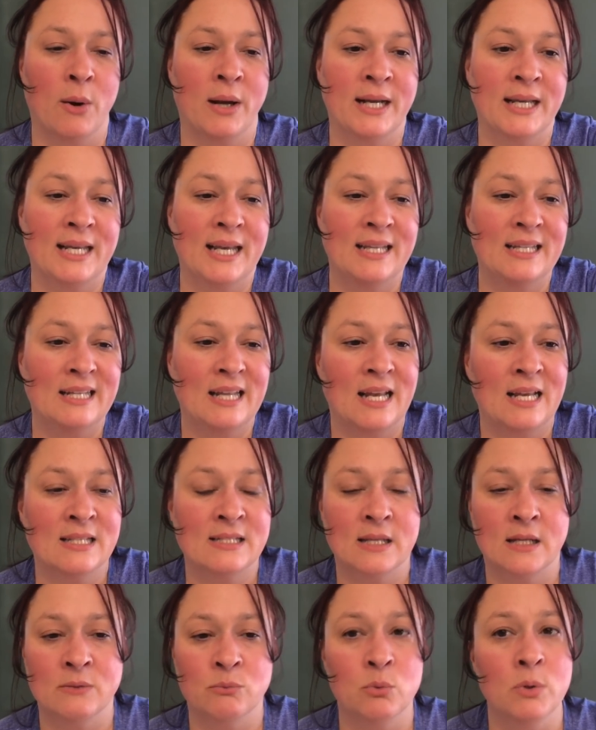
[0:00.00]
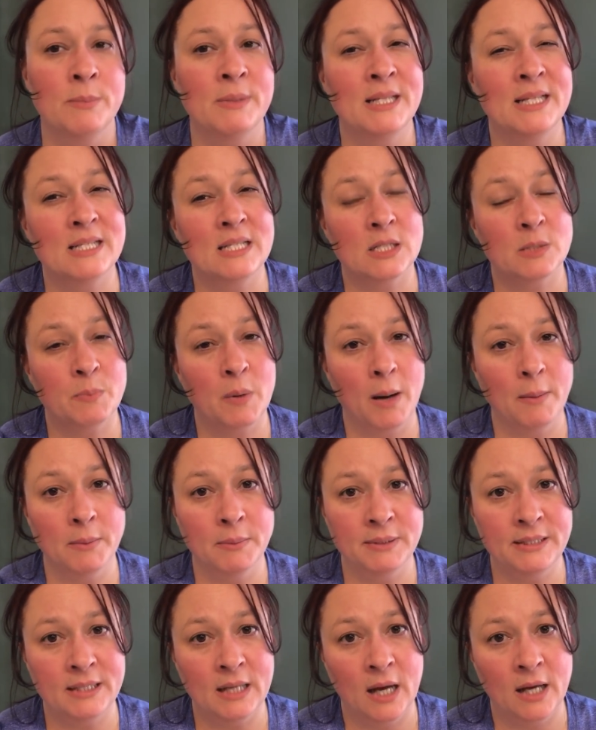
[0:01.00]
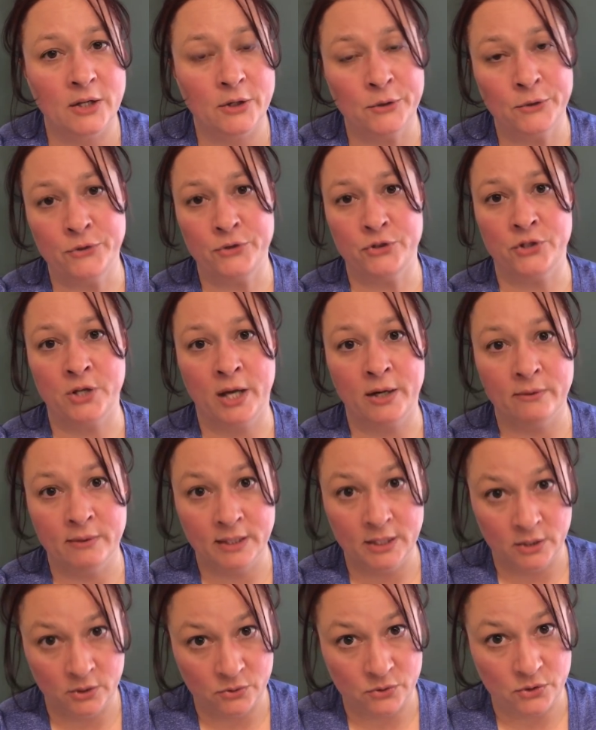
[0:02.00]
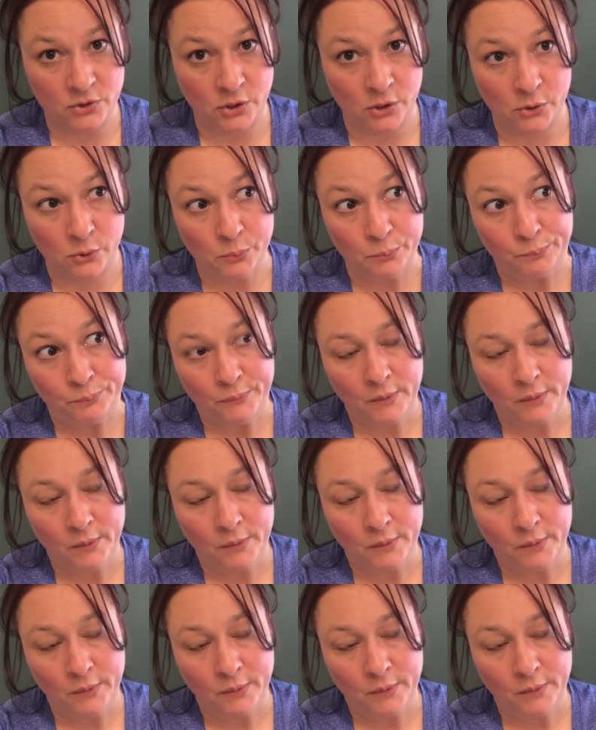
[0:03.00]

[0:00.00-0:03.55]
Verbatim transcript: And again, as a woman, this is probably not earth-shattering news to you.